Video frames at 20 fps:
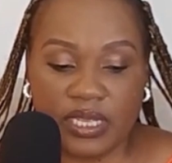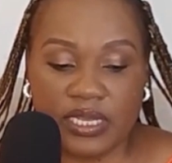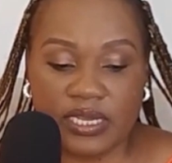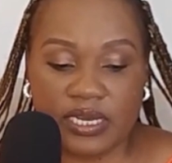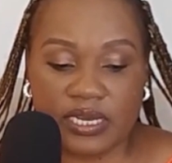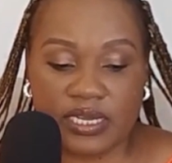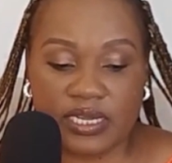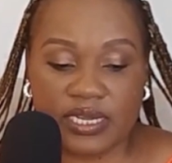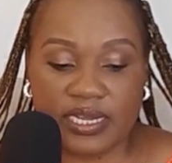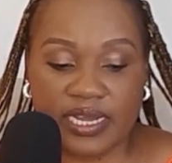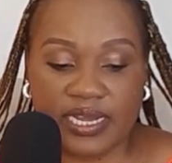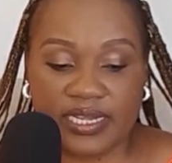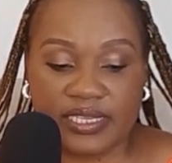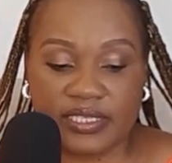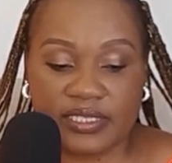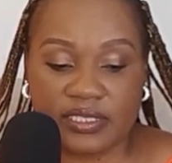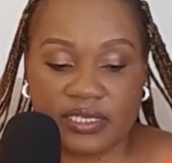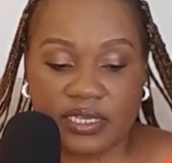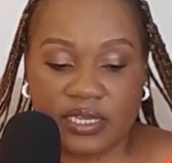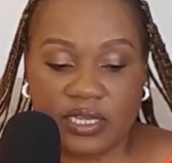in
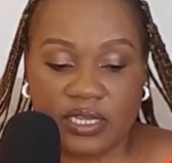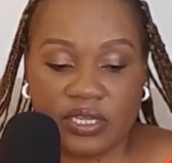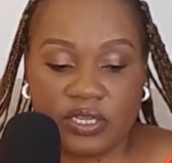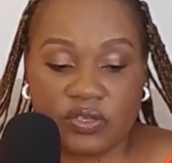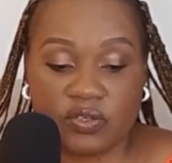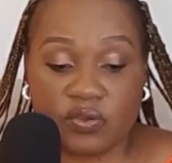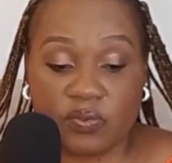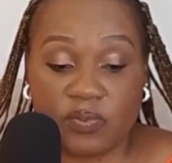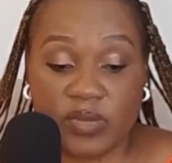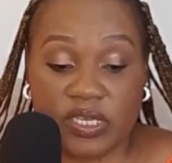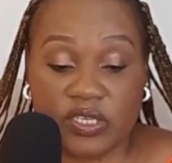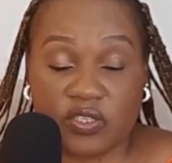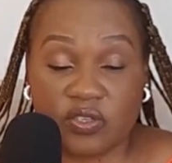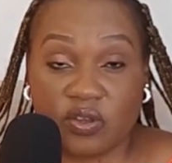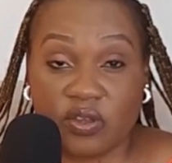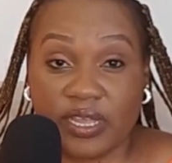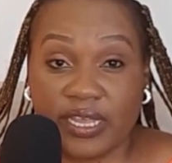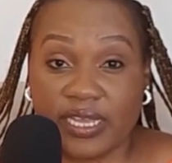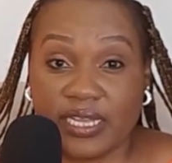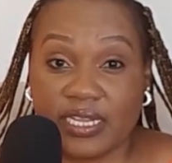regards to
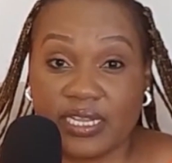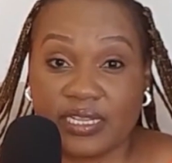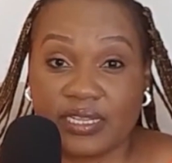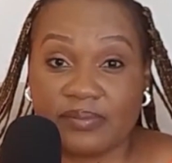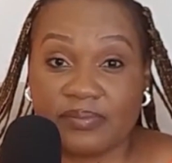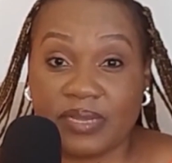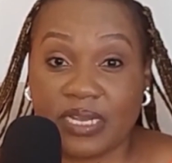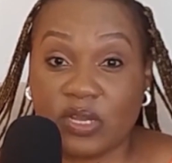mental health,